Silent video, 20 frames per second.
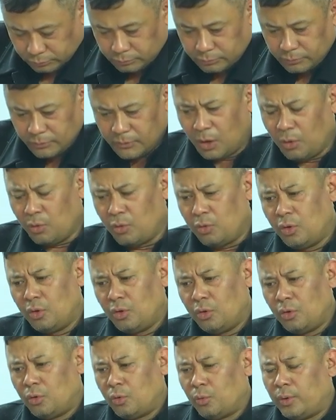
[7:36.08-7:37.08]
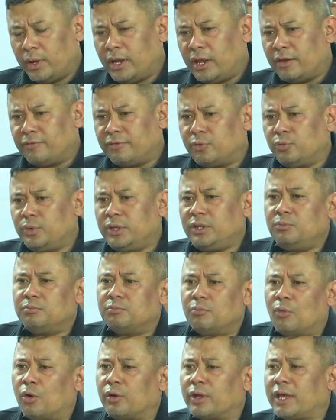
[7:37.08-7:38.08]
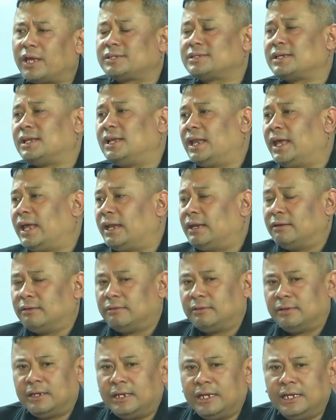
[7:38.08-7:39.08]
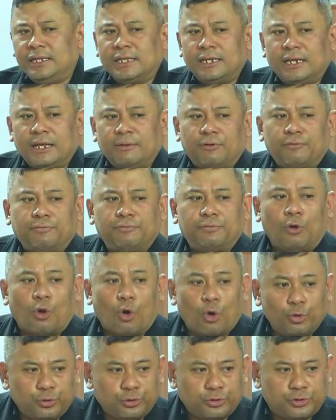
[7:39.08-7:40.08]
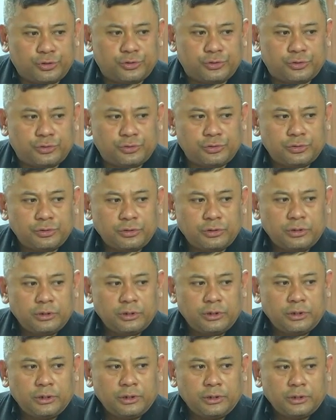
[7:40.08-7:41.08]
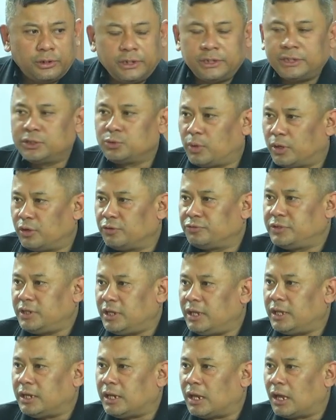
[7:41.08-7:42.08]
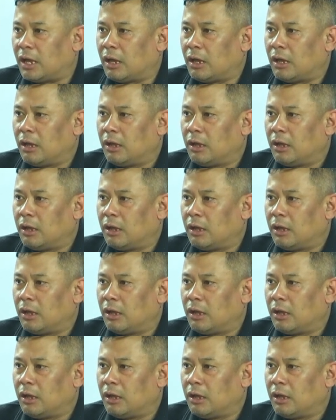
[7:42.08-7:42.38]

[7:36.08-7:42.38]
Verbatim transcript: now whenever we mortgage land in the name of loans, this is one of the areas.